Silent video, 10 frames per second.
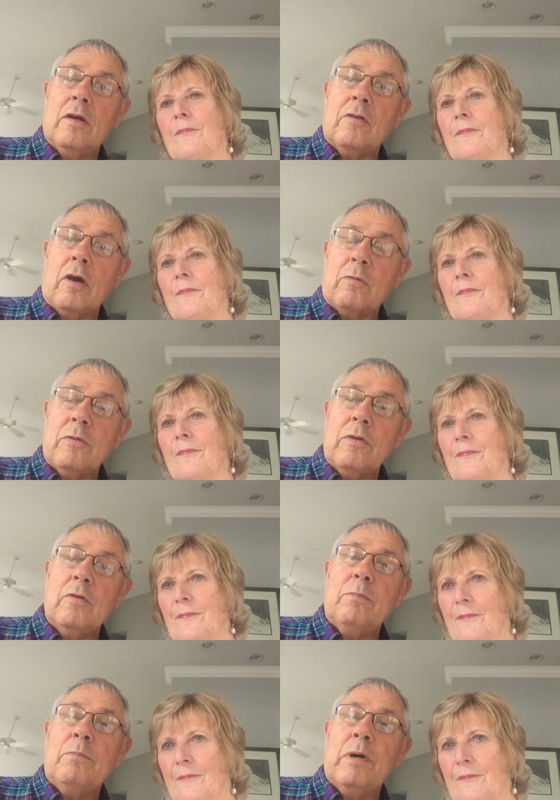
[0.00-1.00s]
Speaker 1: uh, talking with you,
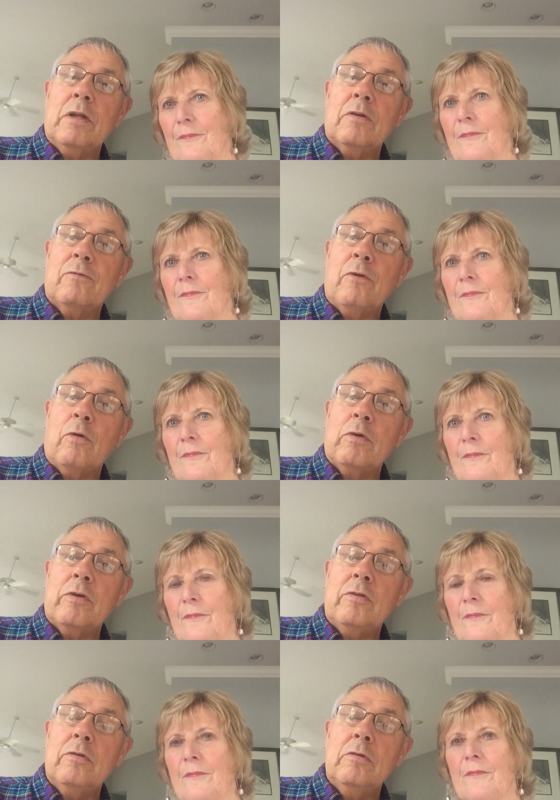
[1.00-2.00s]
but look forward
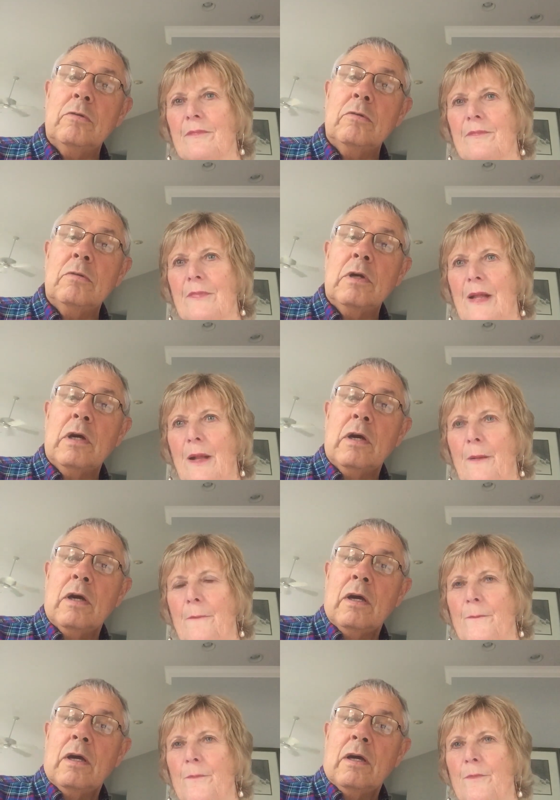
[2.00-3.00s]
to
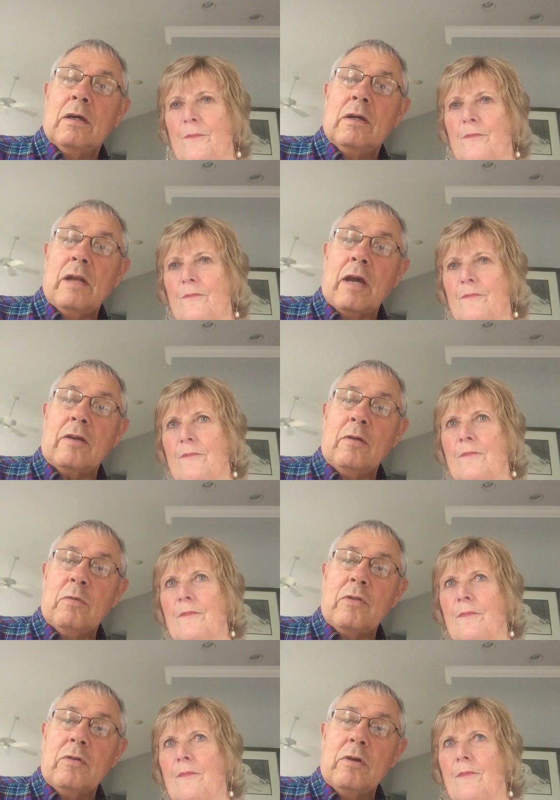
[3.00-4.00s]
connecting
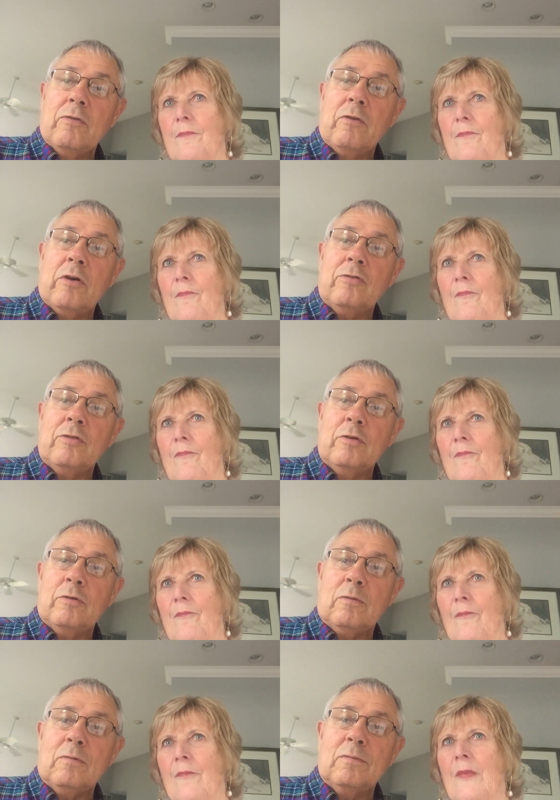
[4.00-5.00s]
with you here very
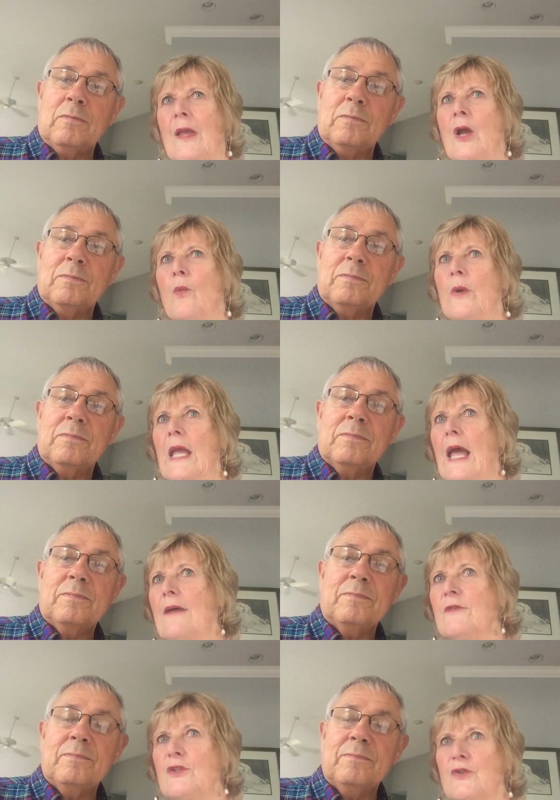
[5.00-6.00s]
soon.
Speaker 2: We have
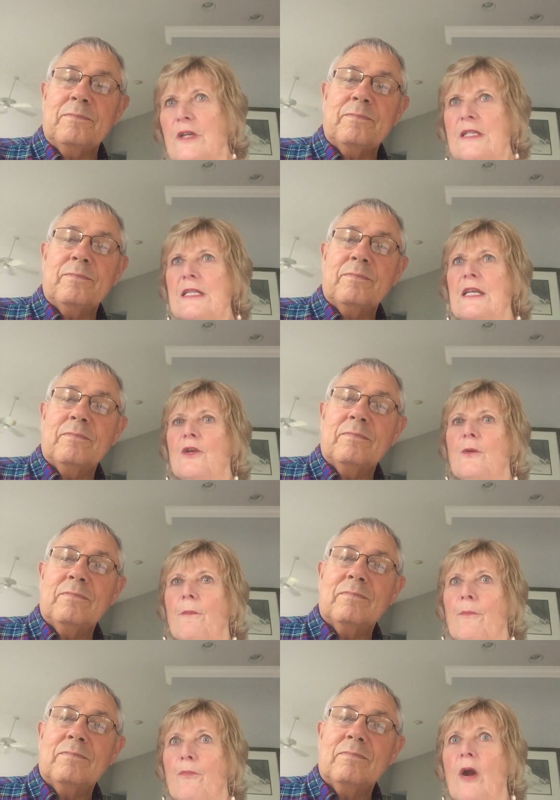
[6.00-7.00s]
enjoyed seeing your
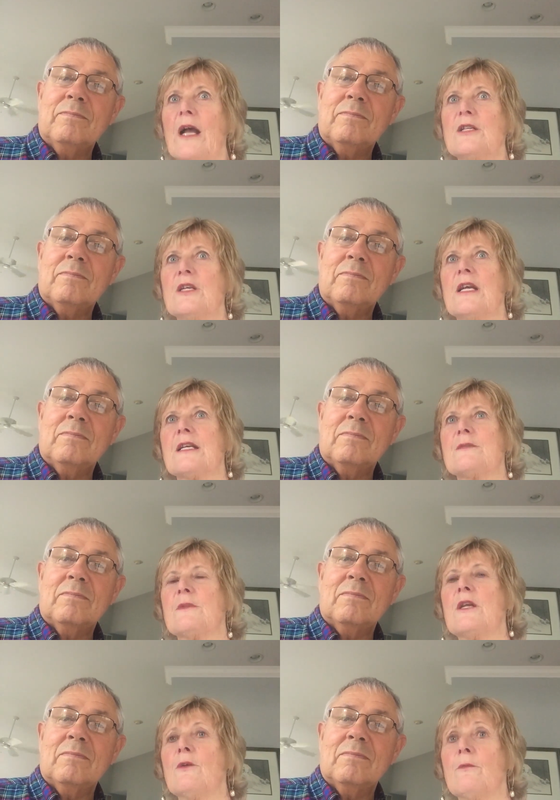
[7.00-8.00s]
projects
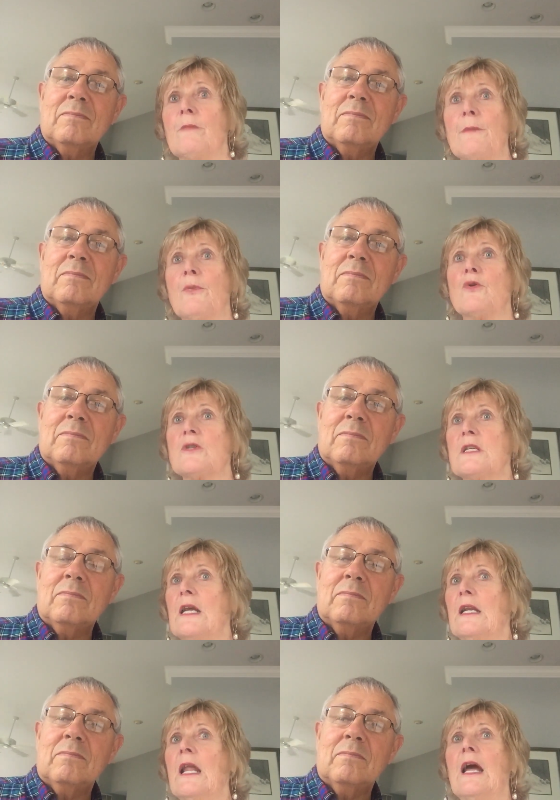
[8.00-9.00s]
that have been posted
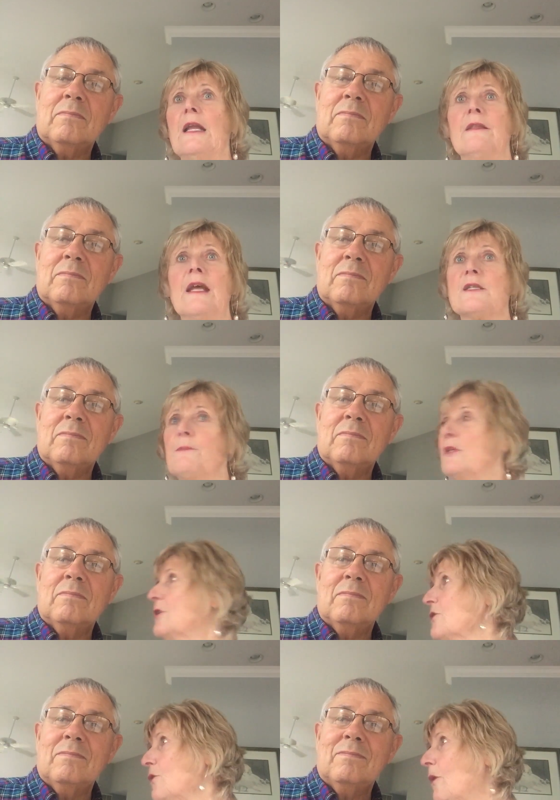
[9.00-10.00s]
online. That's been
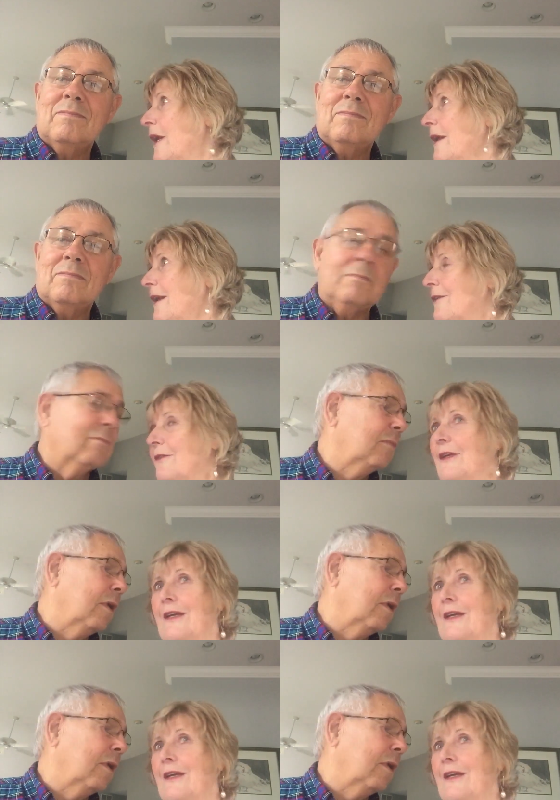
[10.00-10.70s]
just great, hasn't